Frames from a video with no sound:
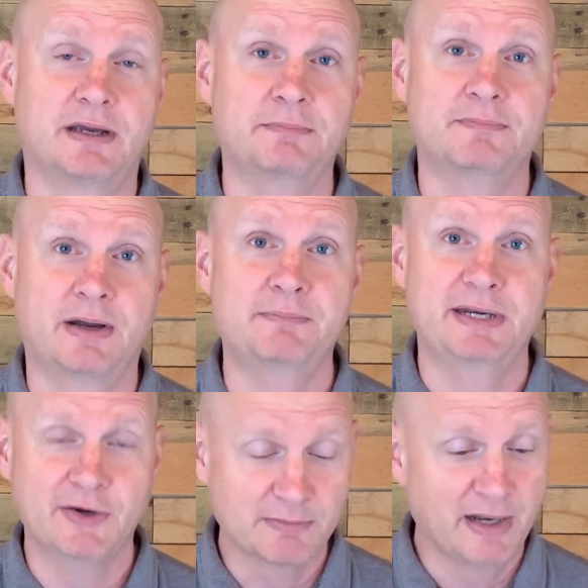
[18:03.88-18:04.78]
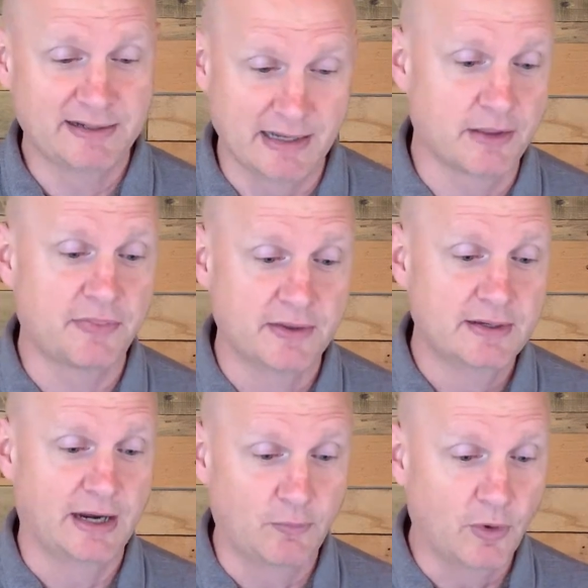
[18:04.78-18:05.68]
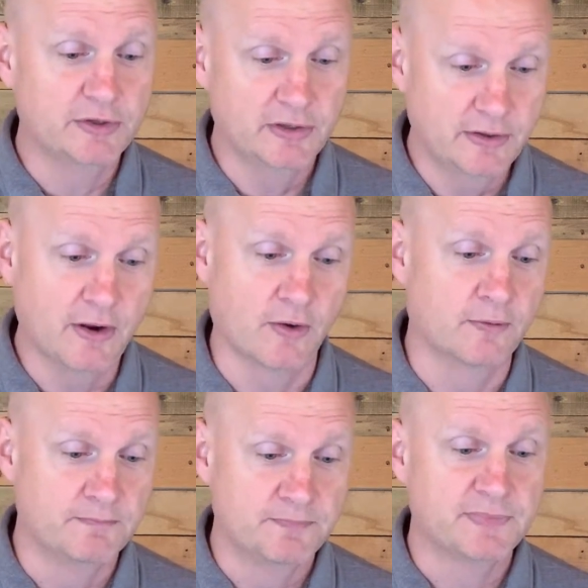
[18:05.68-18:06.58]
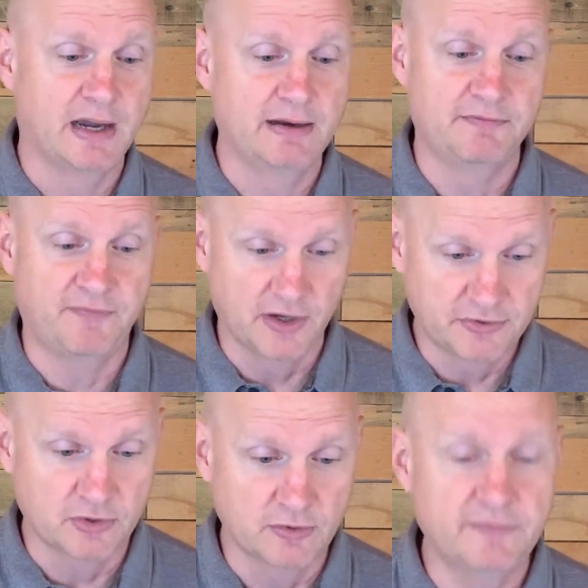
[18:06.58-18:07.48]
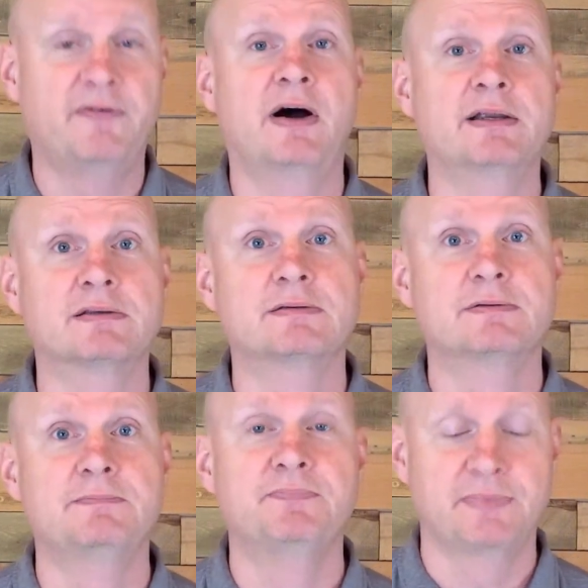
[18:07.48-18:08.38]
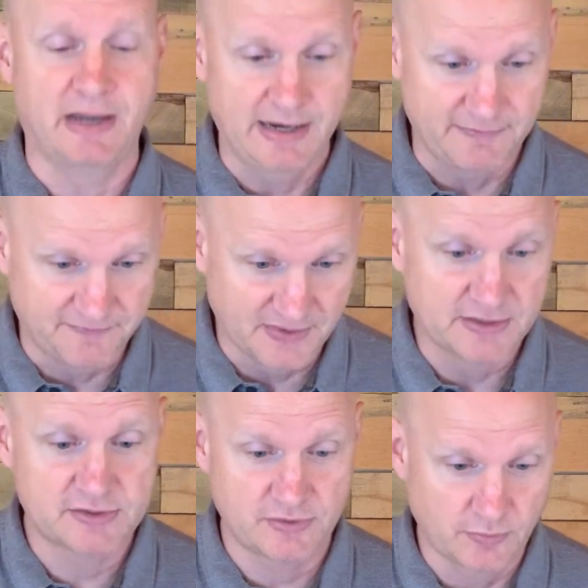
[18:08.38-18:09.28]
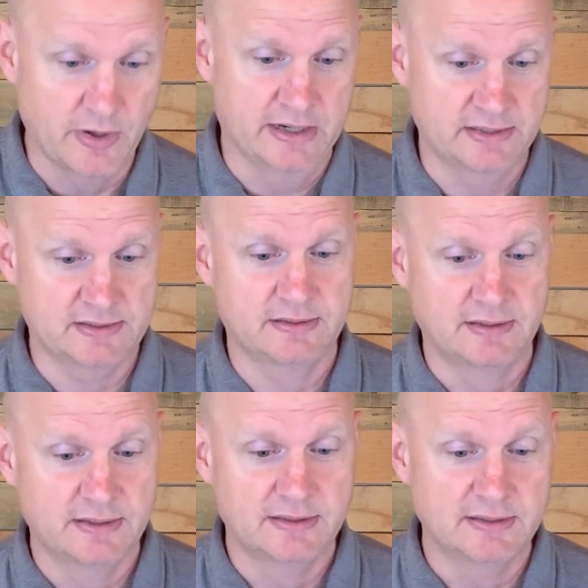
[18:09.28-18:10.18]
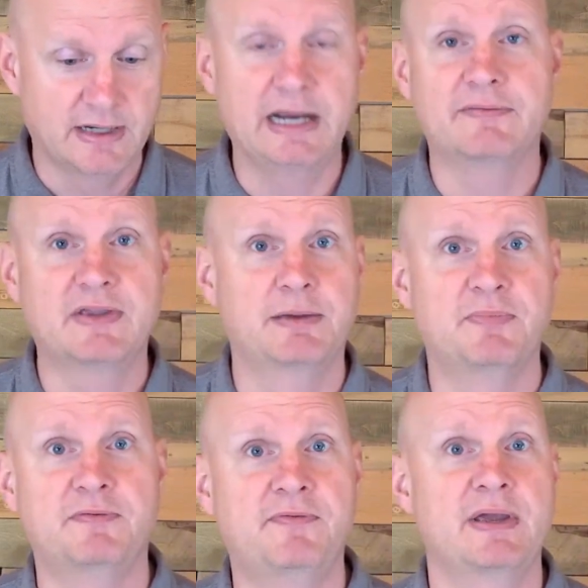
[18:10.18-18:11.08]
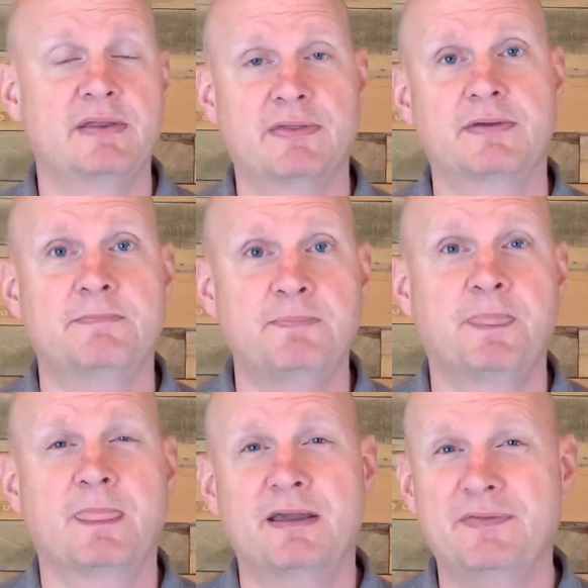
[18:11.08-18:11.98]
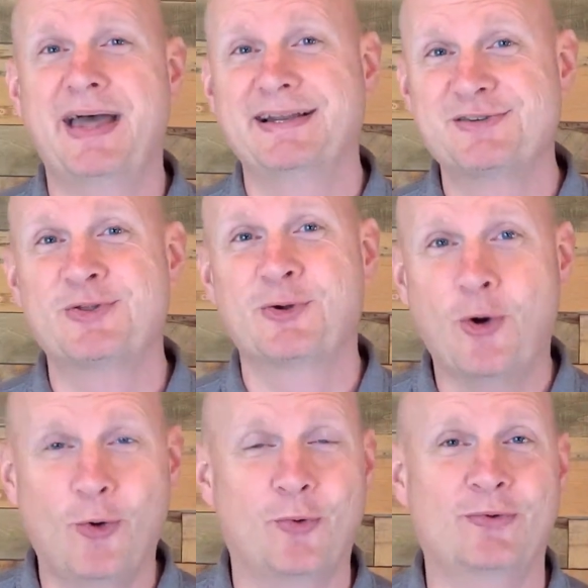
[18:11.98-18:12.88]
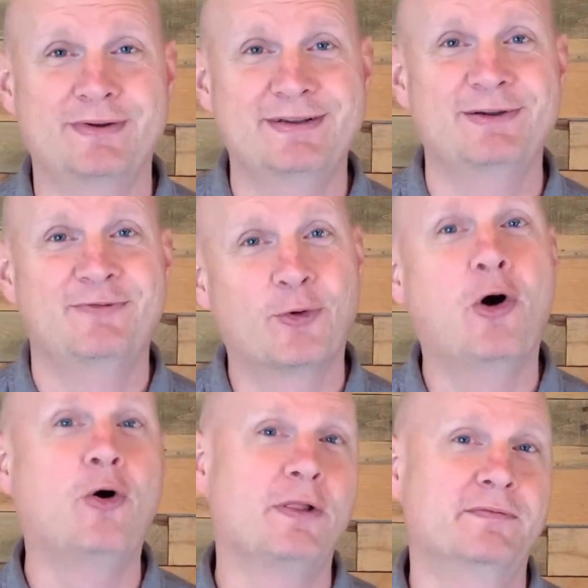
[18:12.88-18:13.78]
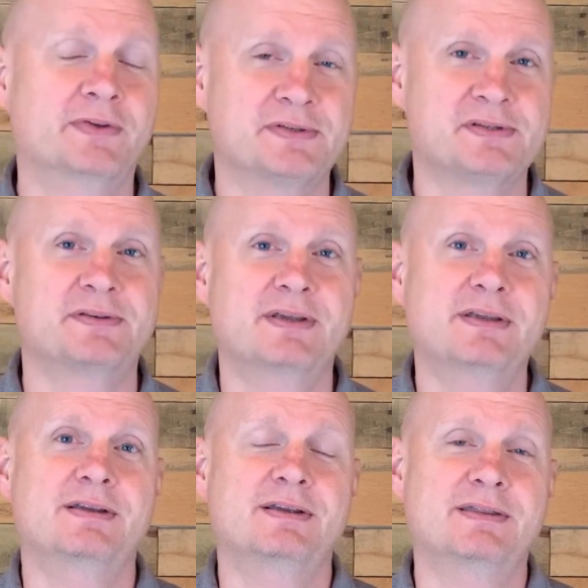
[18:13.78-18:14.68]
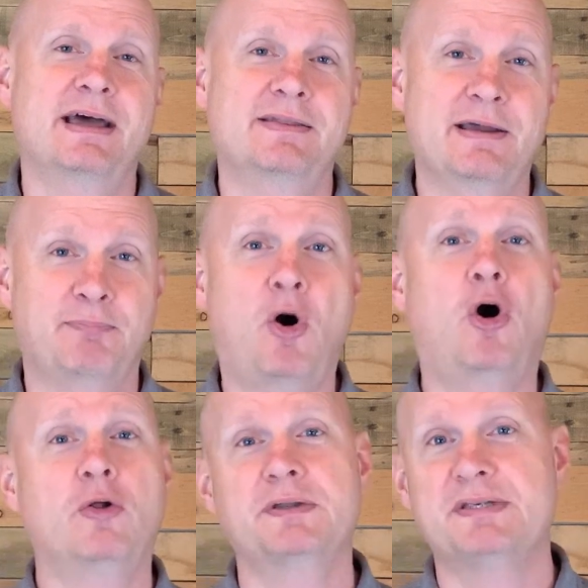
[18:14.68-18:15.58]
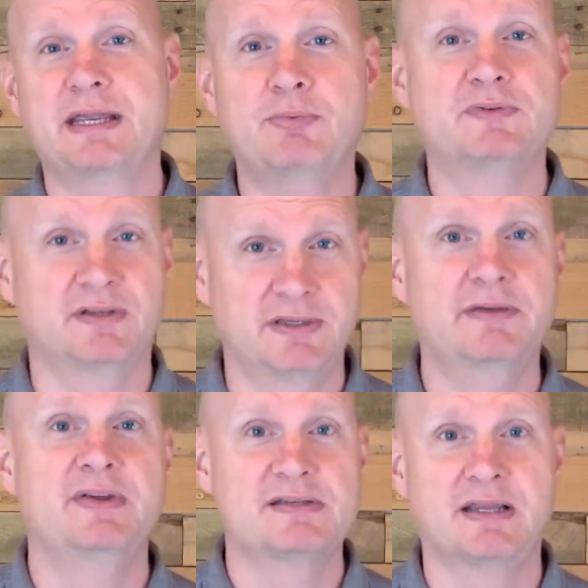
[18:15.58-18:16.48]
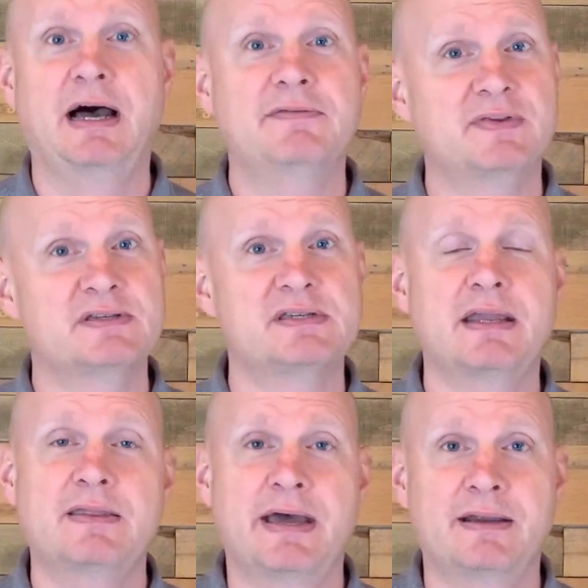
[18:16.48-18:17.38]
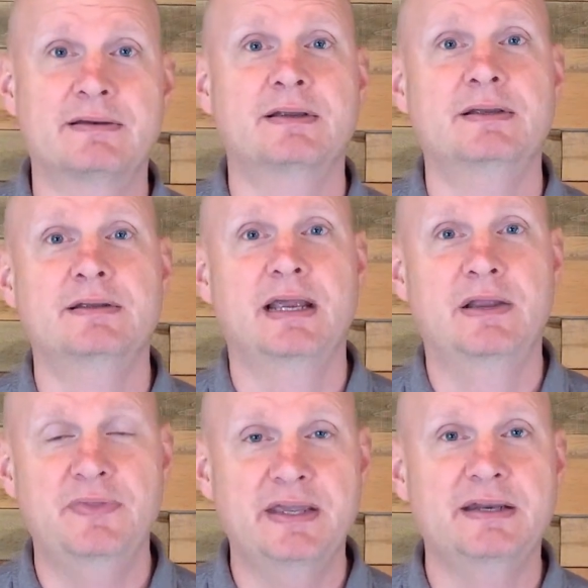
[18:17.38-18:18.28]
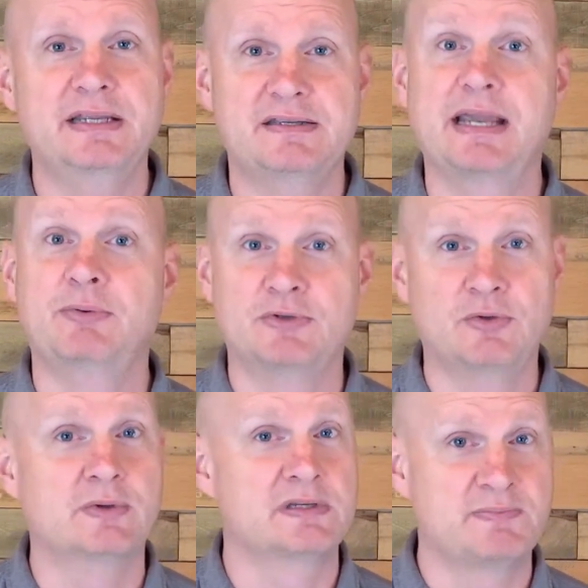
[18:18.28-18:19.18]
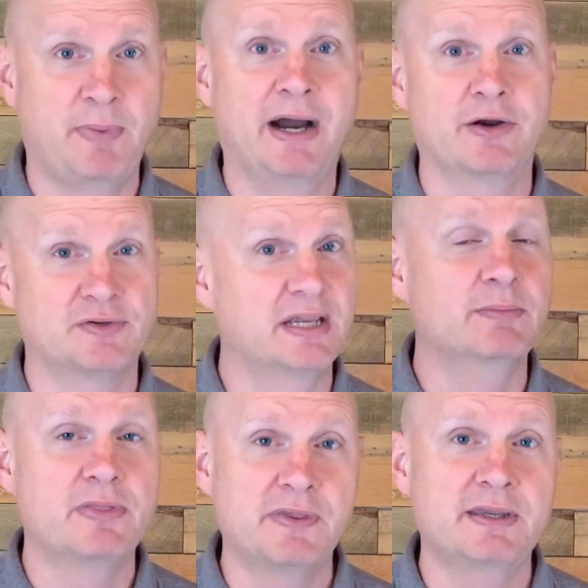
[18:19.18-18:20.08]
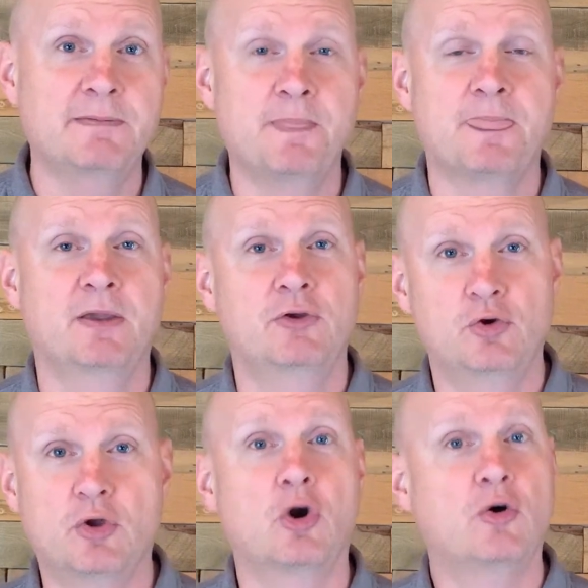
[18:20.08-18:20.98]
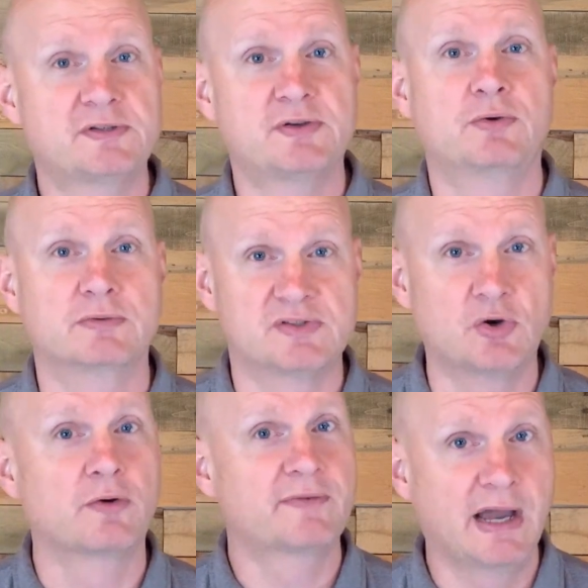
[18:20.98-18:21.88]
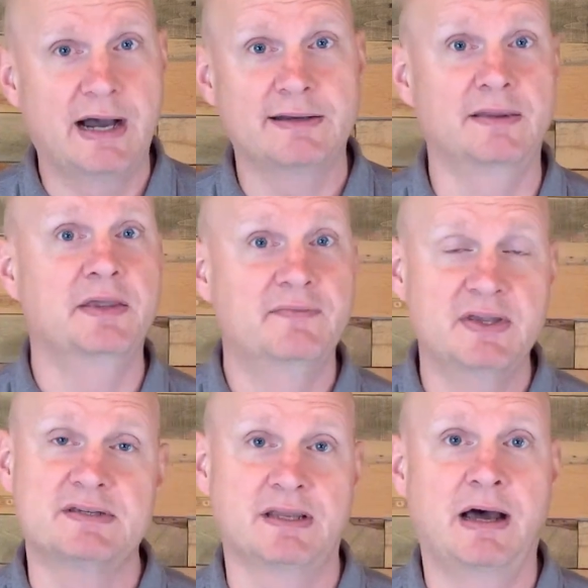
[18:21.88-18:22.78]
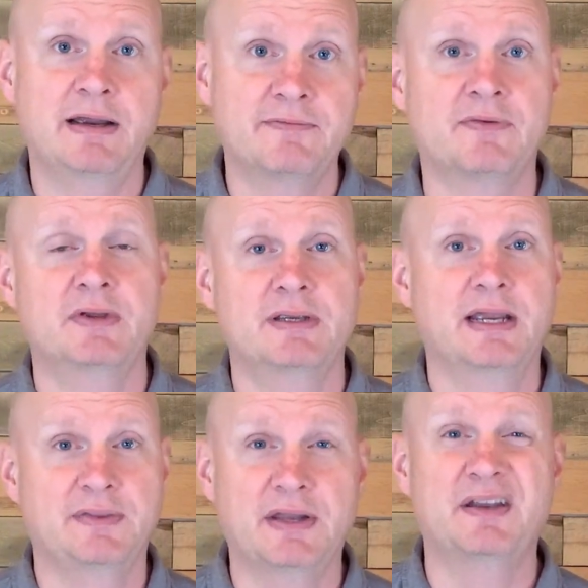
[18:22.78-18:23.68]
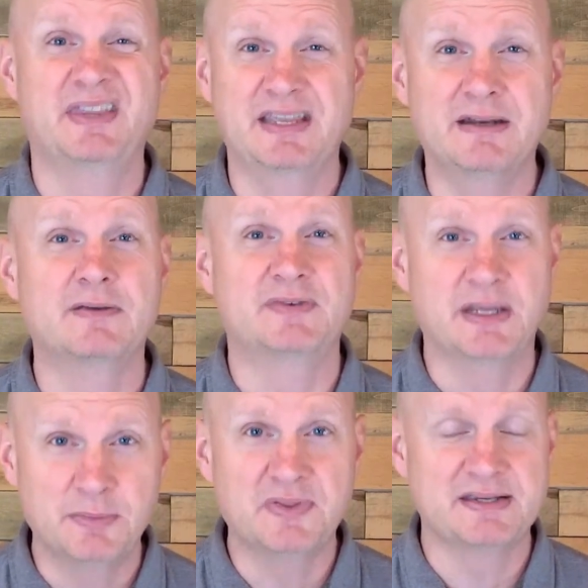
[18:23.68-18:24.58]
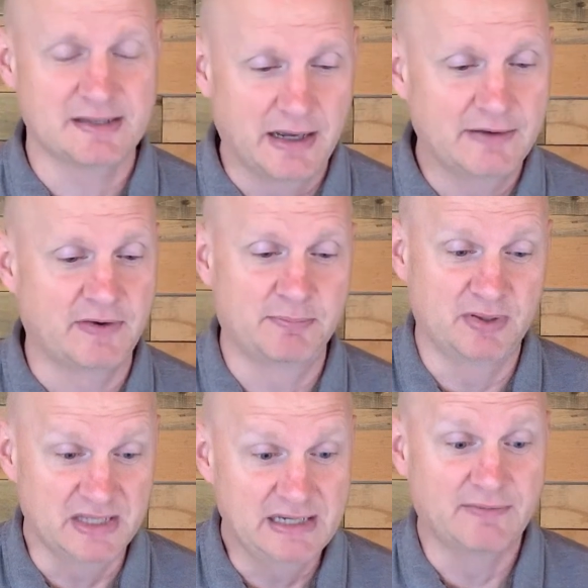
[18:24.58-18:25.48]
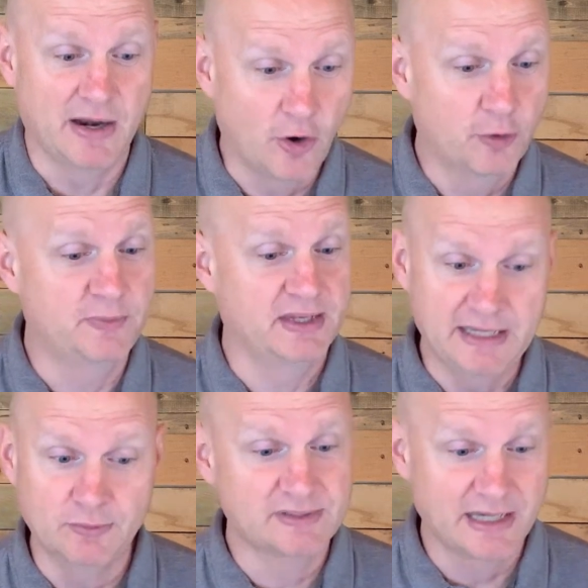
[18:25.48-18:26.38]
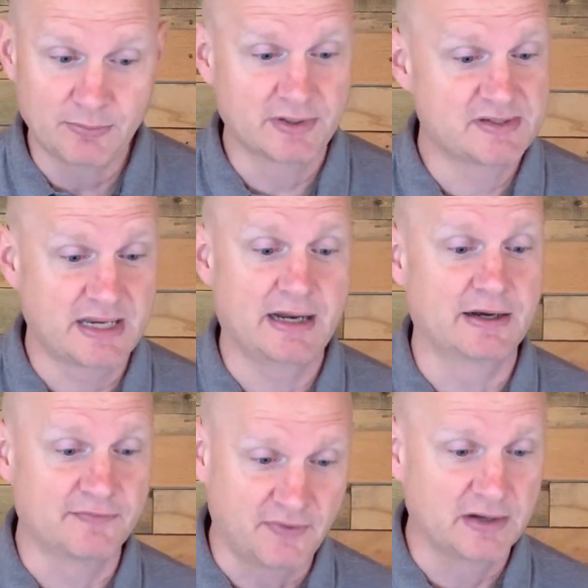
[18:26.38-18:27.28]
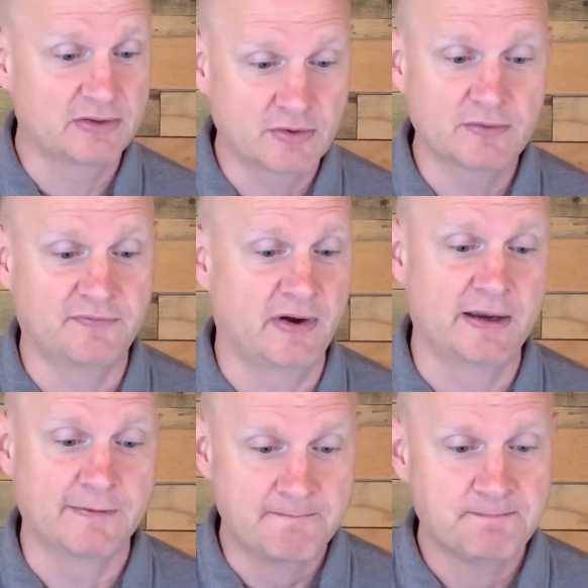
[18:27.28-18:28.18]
I'm nearing my death. I want you to know I have fought the good fight. I have finished the race. I have kept the faith." That's the goal for all of us, that Paul is able to live his life and say that, and then he's able to inspire Timothy, who could also serve God, live his life, and that at the end of Timothy's life, I hope that he was able to say, "I have fought the good fight,